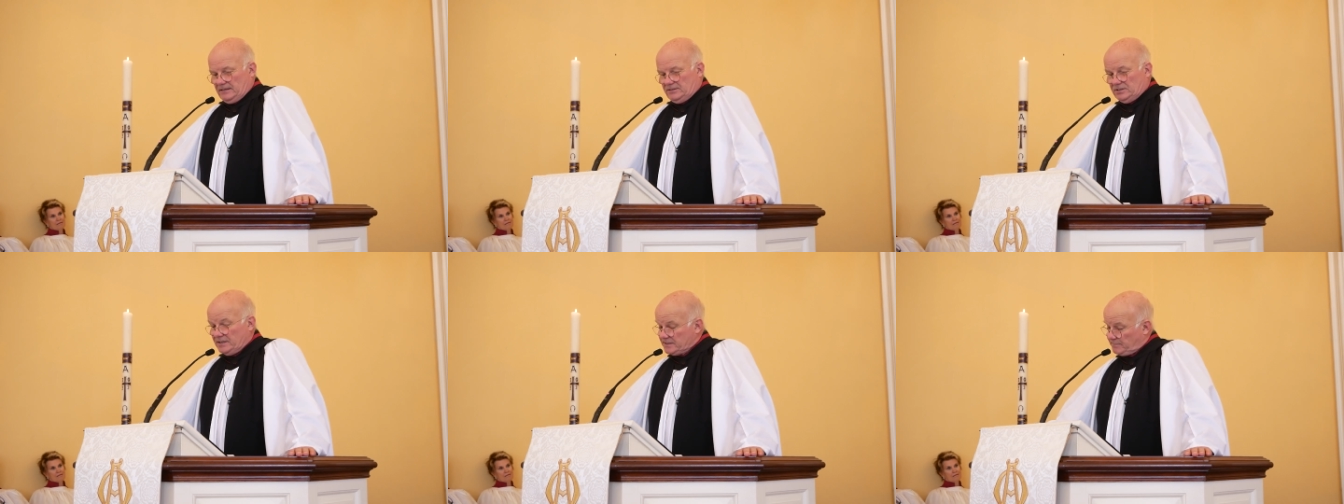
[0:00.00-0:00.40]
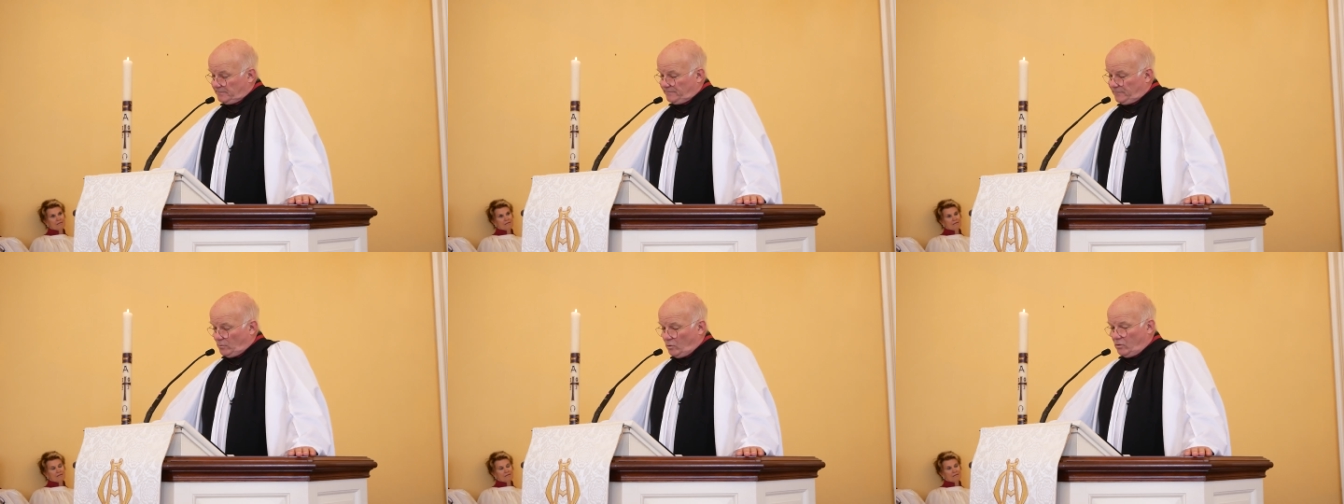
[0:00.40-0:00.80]
Just
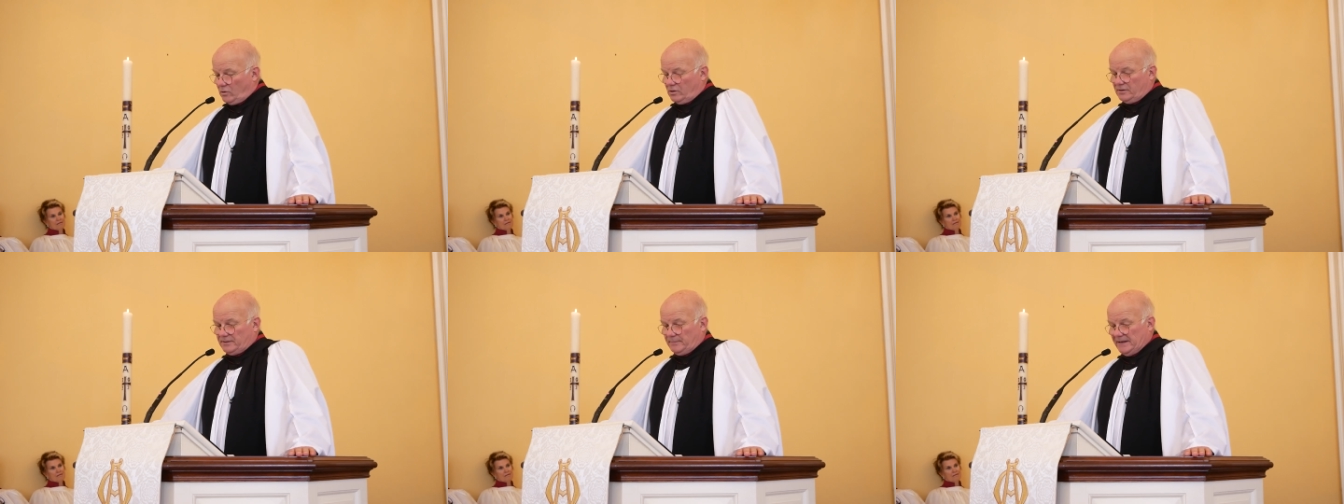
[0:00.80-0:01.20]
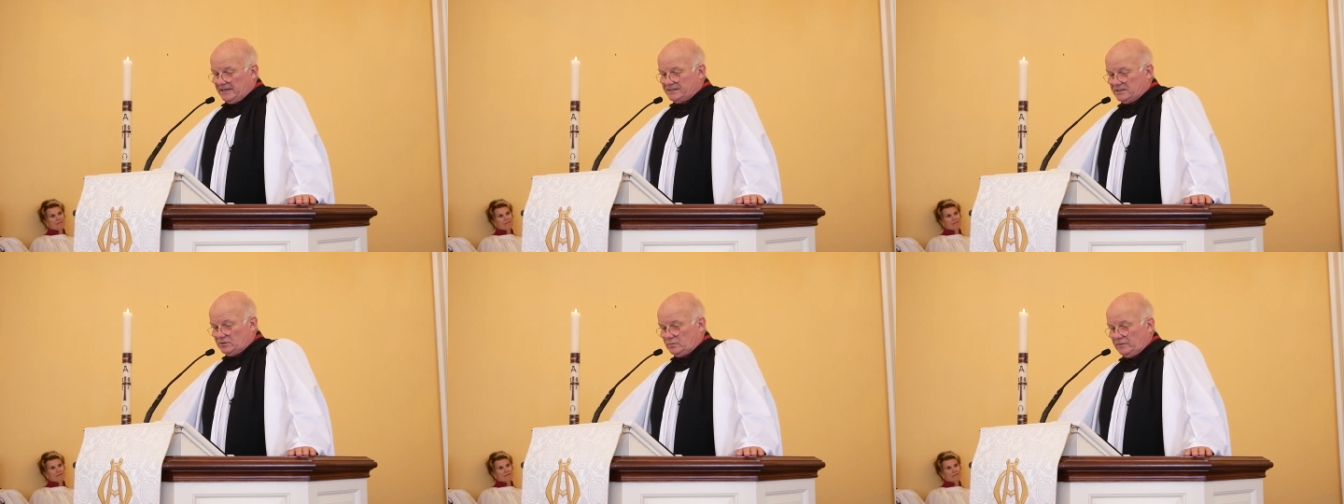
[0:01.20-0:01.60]
before the
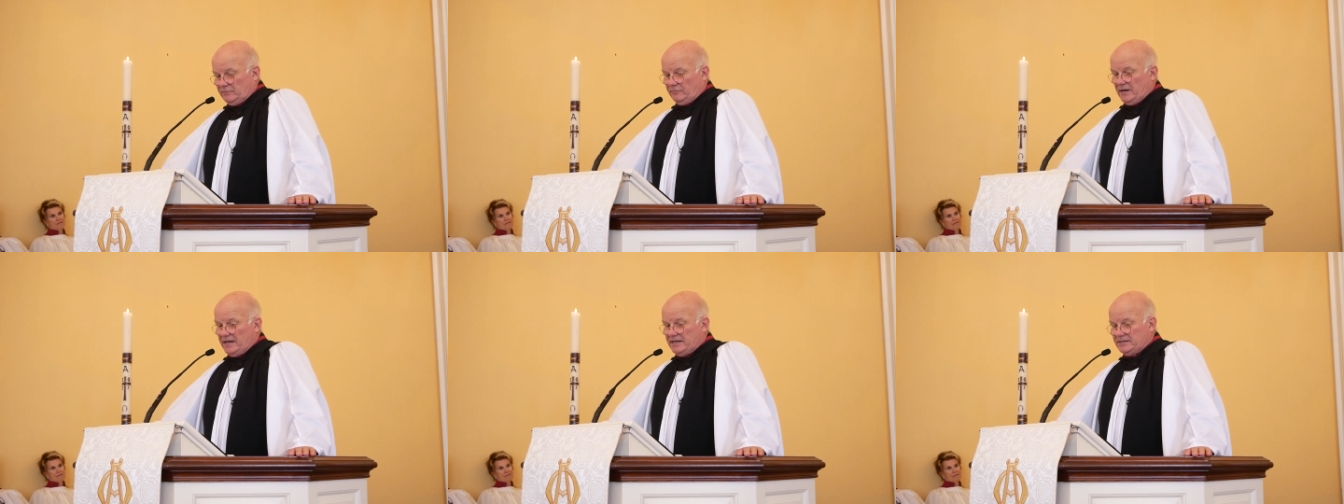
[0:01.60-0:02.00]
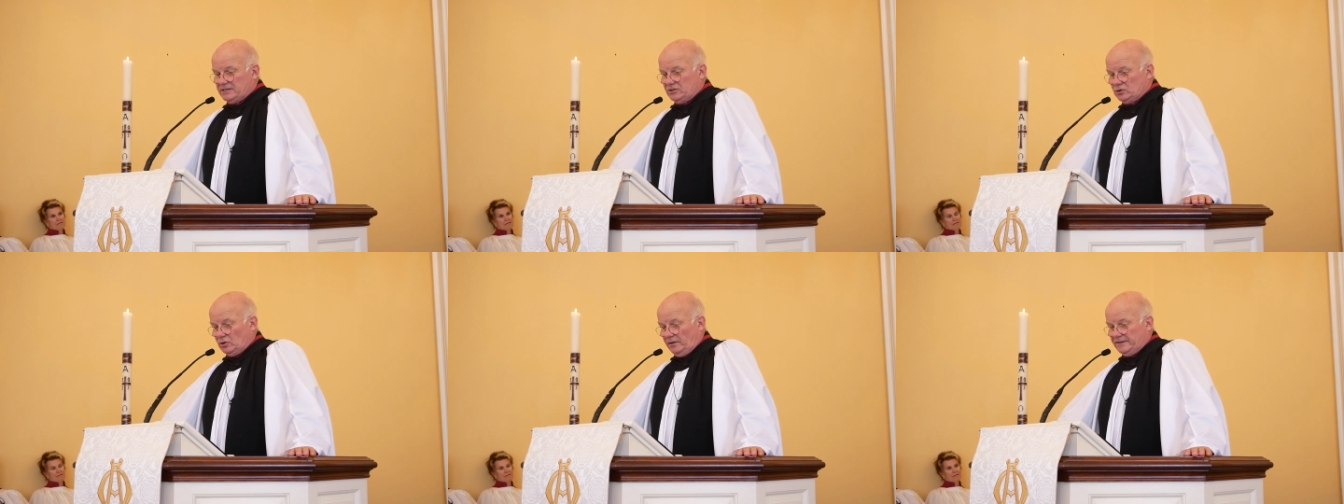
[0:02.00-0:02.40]
passage we read
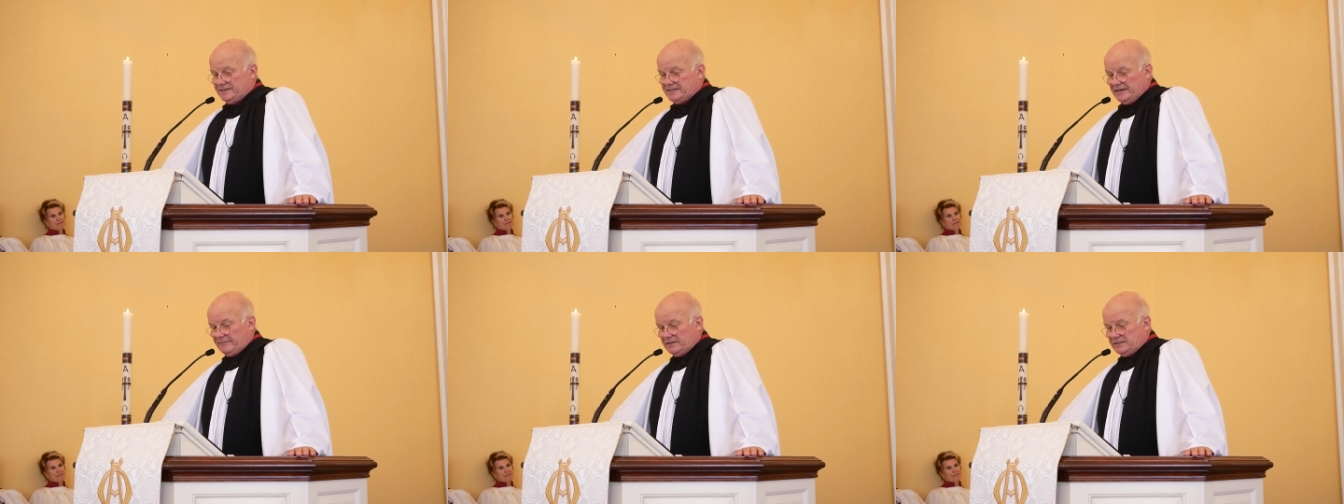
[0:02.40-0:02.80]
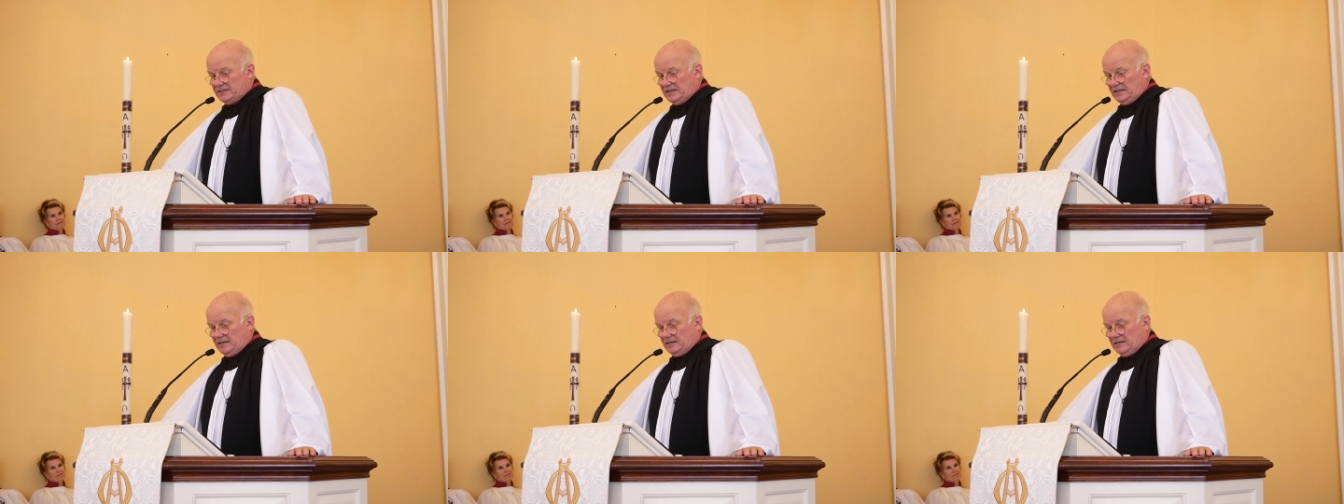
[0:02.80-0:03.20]
in John
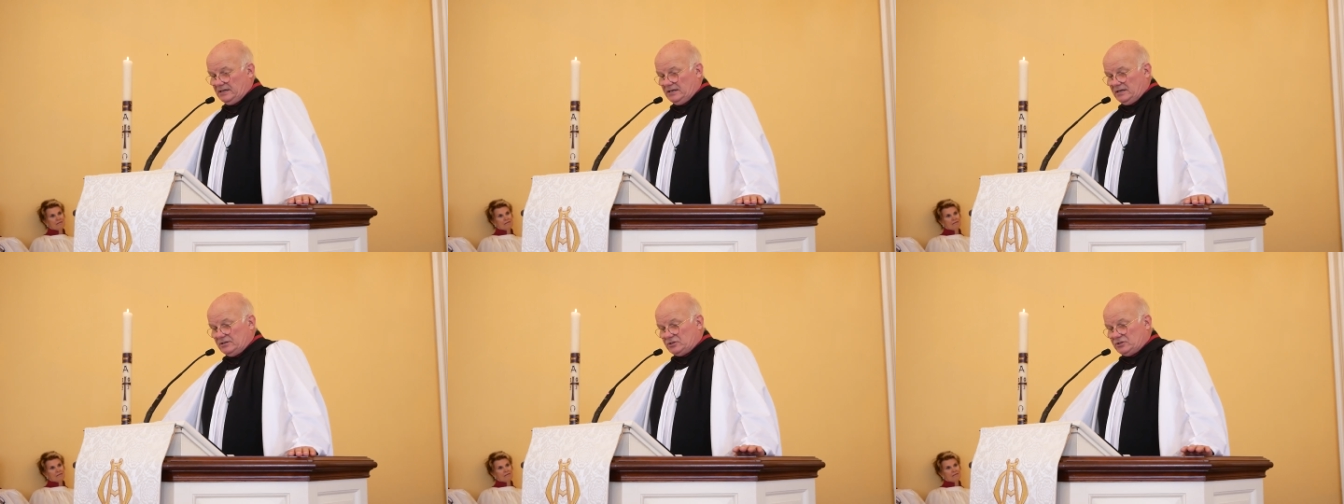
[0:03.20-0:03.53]
17,